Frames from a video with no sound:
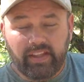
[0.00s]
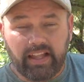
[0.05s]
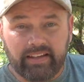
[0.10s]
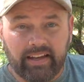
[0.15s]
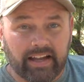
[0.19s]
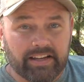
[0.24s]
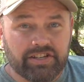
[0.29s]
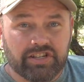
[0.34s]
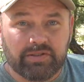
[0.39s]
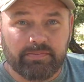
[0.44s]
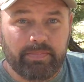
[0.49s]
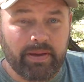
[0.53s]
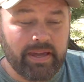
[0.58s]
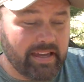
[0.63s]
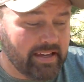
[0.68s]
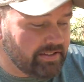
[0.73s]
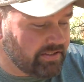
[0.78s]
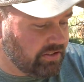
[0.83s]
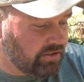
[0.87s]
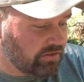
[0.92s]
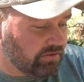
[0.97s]
not just
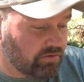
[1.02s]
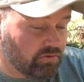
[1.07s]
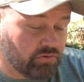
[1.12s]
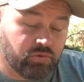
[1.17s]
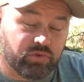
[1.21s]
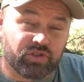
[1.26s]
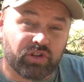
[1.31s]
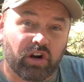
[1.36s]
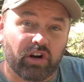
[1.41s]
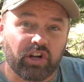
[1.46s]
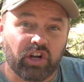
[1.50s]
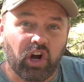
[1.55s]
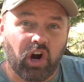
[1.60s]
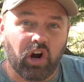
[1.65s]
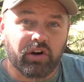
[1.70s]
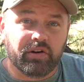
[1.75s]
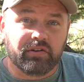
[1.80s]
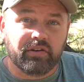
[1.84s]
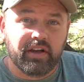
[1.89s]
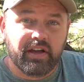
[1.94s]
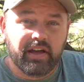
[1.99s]
pigs. You start a
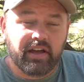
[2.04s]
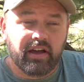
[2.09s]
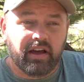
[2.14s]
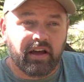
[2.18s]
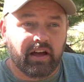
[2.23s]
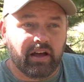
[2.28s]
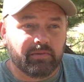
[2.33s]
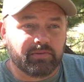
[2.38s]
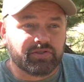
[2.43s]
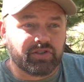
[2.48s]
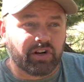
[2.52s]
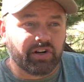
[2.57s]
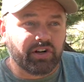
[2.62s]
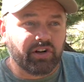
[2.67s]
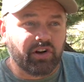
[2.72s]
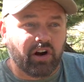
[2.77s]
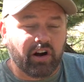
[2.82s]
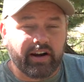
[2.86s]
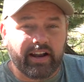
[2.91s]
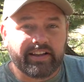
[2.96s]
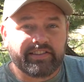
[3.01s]
garden um, start a
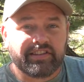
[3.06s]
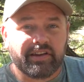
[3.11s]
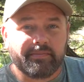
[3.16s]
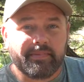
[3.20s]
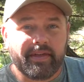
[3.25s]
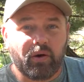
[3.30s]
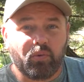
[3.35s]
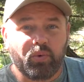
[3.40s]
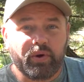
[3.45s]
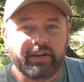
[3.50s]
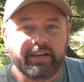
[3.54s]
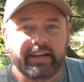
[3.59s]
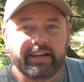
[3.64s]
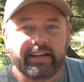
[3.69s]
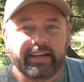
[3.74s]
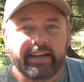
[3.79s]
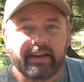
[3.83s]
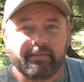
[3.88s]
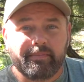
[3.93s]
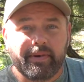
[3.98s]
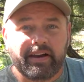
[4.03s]
garden. That's something that we need
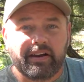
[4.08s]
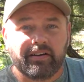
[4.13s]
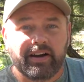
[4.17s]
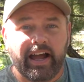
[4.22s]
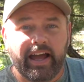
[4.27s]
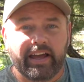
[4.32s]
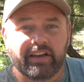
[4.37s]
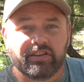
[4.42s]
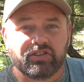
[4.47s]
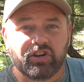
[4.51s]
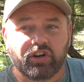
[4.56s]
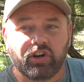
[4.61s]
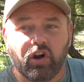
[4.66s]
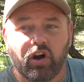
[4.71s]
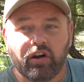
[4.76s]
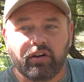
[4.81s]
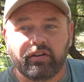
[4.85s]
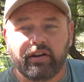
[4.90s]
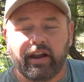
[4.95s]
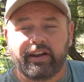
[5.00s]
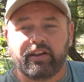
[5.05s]
to get better at as our
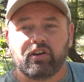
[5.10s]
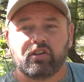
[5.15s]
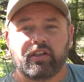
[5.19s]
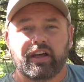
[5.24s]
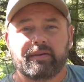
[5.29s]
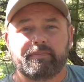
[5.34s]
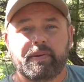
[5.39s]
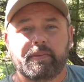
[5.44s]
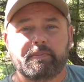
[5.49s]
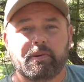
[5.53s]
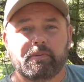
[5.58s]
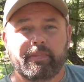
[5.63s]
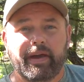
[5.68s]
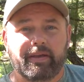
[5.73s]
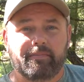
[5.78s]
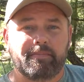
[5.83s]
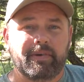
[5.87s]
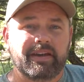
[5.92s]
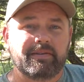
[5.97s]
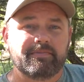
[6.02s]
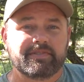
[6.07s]
garden. I know a lot of people
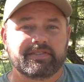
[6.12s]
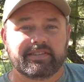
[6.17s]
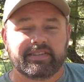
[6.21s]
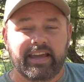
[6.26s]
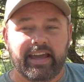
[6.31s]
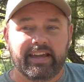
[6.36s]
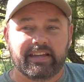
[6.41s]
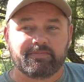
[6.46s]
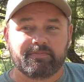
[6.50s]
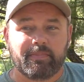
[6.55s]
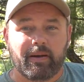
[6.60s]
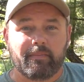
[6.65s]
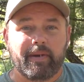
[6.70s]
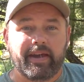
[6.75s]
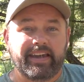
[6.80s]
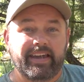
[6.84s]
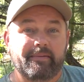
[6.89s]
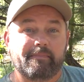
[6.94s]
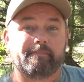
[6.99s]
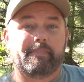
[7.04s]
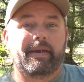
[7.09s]
make big mistakes by
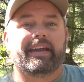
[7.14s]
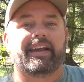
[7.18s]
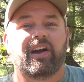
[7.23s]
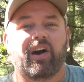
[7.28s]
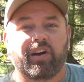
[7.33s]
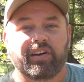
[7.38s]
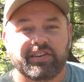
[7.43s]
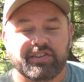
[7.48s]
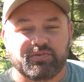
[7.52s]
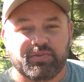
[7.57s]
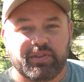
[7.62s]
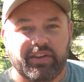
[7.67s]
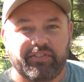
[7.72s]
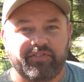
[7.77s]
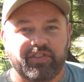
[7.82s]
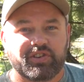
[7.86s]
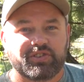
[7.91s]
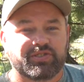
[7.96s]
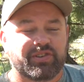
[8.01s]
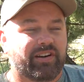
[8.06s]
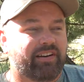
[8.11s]
making big gardens when they
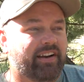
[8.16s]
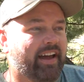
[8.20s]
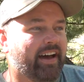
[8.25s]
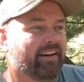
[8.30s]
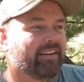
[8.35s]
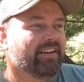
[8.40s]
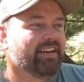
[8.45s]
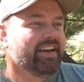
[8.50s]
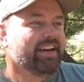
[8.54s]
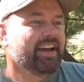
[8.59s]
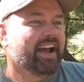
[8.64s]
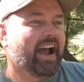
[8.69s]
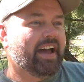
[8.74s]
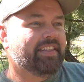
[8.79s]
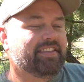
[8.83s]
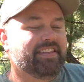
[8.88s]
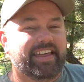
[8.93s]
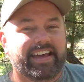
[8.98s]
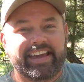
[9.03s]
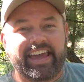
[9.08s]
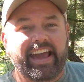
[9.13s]
first start out
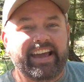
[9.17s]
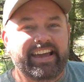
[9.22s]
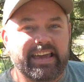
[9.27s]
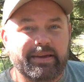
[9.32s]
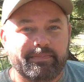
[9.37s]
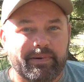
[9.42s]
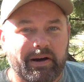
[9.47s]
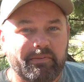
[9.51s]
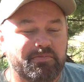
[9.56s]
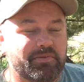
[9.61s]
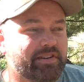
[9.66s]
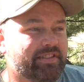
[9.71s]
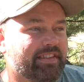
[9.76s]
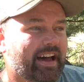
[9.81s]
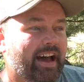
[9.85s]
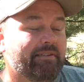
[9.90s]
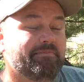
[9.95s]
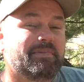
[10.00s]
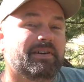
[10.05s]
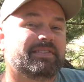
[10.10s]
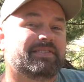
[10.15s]
and then they can't keep up with it.
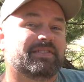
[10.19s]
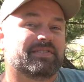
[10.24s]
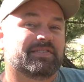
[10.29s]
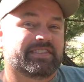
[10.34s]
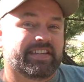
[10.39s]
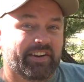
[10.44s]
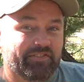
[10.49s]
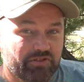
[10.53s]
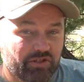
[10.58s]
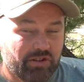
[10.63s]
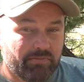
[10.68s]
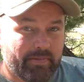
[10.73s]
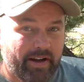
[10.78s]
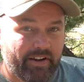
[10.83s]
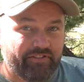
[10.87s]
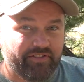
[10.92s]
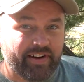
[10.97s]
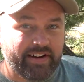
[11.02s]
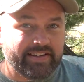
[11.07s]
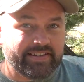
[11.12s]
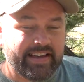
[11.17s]
I've been to several of my
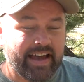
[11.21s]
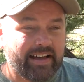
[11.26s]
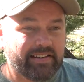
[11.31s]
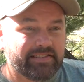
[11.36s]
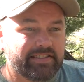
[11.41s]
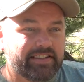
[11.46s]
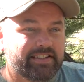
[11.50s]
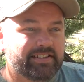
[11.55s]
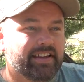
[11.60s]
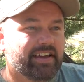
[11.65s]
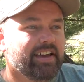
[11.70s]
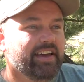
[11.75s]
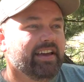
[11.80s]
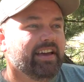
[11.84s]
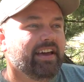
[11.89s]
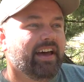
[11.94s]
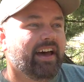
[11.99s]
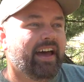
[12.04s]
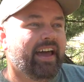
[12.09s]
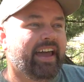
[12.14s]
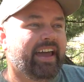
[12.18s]
friends' houses
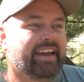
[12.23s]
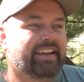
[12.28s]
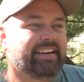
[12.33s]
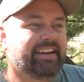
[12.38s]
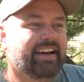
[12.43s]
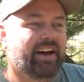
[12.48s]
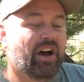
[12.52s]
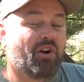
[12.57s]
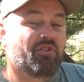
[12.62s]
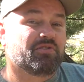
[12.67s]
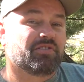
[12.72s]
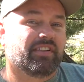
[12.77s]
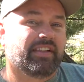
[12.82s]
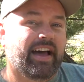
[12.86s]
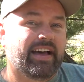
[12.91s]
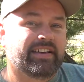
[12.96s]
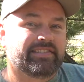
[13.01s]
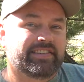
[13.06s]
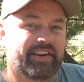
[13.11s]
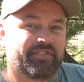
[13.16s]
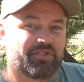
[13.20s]
and uh, over the
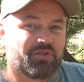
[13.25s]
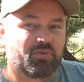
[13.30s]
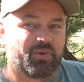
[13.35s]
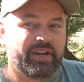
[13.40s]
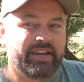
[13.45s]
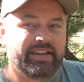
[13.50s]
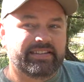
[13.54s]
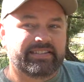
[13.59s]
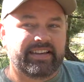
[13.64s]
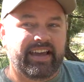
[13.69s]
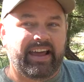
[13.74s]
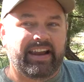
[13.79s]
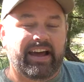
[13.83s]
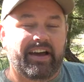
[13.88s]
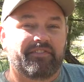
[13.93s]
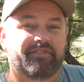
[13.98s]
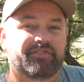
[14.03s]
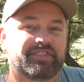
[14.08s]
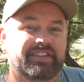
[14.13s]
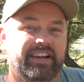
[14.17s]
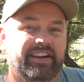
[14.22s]
last several weeks and
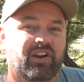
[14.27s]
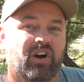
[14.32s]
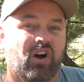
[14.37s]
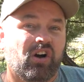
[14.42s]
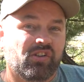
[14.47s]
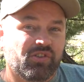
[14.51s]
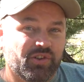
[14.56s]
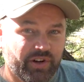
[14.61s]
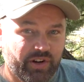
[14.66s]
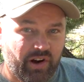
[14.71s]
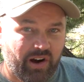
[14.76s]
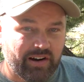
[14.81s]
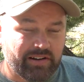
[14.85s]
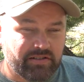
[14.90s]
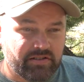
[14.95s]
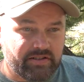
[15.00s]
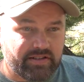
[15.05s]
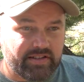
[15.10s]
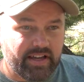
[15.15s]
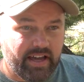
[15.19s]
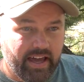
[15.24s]
I've seen all their
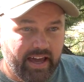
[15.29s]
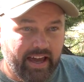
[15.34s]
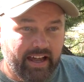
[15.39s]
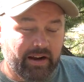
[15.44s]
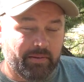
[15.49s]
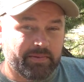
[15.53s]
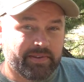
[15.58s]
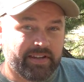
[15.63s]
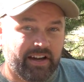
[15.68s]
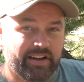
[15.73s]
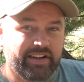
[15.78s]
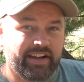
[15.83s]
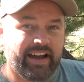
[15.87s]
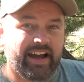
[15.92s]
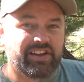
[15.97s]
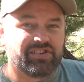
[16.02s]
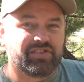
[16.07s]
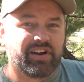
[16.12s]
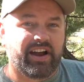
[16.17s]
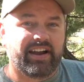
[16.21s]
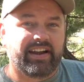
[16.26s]
gardens and I'm telling you
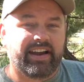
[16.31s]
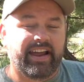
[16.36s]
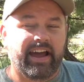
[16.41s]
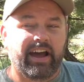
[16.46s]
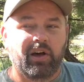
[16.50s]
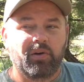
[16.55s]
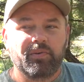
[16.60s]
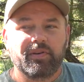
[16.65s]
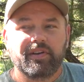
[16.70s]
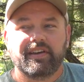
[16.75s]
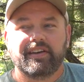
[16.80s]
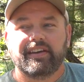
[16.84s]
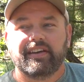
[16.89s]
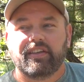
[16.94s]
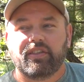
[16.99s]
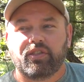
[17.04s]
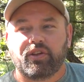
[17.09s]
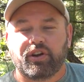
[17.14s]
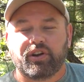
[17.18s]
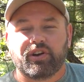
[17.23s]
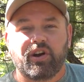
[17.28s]
guys right now,
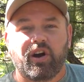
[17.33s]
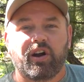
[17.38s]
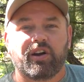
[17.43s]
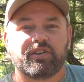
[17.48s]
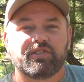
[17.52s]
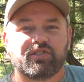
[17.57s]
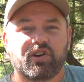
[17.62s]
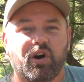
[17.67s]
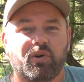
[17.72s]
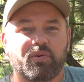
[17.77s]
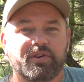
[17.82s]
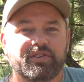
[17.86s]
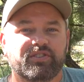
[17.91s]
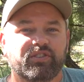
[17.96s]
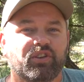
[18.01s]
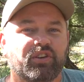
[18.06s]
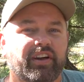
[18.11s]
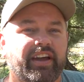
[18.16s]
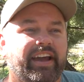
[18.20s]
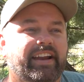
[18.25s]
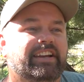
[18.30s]
their gardens always
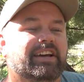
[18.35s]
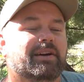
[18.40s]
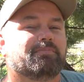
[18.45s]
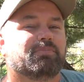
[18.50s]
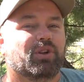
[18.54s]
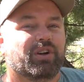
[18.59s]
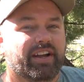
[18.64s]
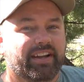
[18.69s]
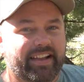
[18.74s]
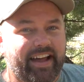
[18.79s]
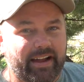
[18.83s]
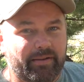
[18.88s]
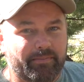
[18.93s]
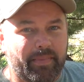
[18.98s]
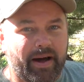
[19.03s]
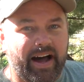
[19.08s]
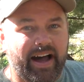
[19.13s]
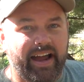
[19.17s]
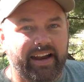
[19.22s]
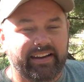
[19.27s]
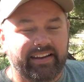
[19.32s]
look, end up looking like
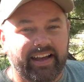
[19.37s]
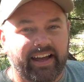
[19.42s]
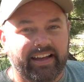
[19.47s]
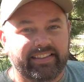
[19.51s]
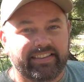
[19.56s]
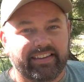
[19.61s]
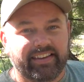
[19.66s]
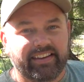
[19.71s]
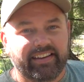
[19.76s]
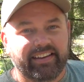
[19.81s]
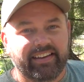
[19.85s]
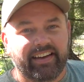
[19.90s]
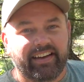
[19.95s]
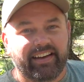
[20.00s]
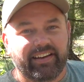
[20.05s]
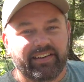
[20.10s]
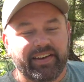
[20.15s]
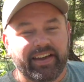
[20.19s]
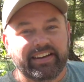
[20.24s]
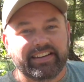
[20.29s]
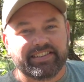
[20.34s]
mine at the
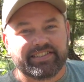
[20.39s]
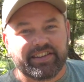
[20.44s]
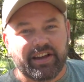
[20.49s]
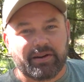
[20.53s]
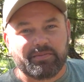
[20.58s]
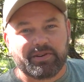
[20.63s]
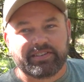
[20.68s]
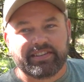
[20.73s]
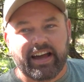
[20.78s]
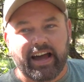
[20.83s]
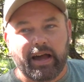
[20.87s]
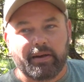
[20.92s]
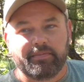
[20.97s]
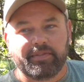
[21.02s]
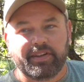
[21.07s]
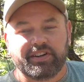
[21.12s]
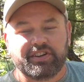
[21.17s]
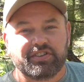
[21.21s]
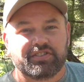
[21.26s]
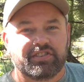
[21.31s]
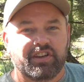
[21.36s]
uh, end of summertime.
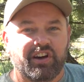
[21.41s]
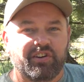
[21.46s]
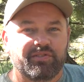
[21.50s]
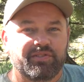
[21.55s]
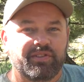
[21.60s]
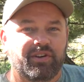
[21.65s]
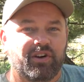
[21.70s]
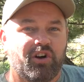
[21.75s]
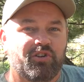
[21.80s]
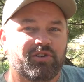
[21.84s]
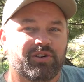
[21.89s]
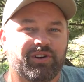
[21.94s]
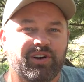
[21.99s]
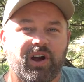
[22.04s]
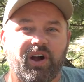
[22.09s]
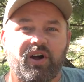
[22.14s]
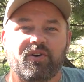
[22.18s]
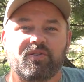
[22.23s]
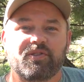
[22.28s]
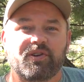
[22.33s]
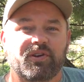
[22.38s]
They're just over, they're
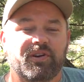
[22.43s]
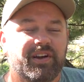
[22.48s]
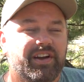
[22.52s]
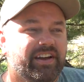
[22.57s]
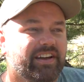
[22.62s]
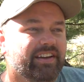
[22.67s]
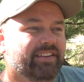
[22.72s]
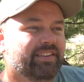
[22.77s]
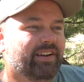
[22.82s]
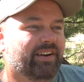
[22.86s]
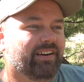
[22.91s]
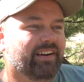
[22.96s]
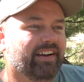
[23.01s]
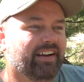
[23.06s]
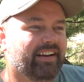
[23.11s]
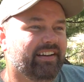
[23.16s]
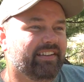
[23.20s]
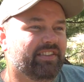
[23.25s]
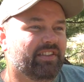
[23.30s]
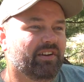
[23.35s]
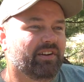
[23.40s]
overgrown, they're they're
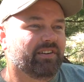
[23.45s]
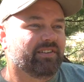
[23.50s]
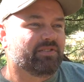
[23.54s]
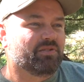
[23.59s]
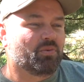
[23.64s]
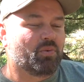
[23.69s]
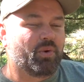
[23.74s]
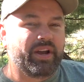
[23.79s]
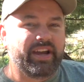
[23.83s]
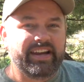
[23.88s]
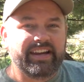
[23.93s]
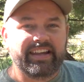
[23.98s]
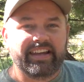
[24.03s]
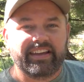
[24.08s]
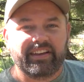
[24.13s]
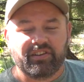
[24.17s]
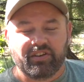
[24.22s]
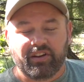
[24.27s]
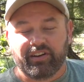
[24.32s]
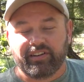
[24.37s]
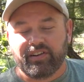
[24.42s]
uh, they're
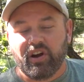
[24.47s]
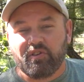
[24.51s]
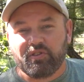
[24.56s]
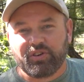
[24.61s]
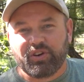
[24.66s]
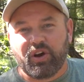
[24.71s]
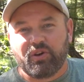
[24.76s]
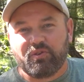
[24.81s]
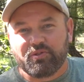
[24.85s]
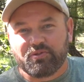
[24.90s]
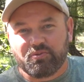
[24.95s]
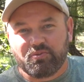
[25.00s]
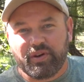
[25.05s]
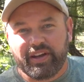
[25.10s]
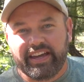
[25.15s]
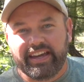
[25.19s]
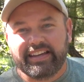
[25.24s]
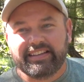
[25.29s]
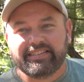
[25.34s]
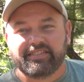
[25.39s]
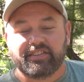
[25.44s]
weedy, they're overgrown with
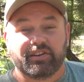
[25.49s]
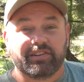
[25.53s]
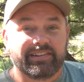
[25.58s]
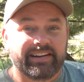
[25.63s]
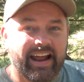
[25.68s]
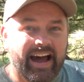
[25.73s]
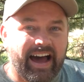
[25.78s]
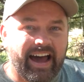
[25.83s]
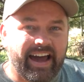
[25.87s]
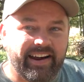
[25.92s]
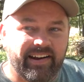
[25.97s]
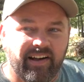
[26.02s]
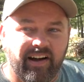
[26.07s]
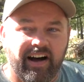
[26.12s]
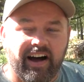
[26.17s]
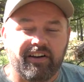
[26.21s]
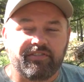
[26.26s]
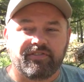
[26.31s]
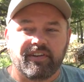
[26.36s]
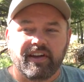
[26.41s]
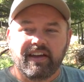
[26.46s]
weeds, they're dying
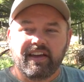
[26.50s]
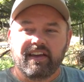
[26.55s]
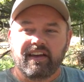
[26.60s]
off.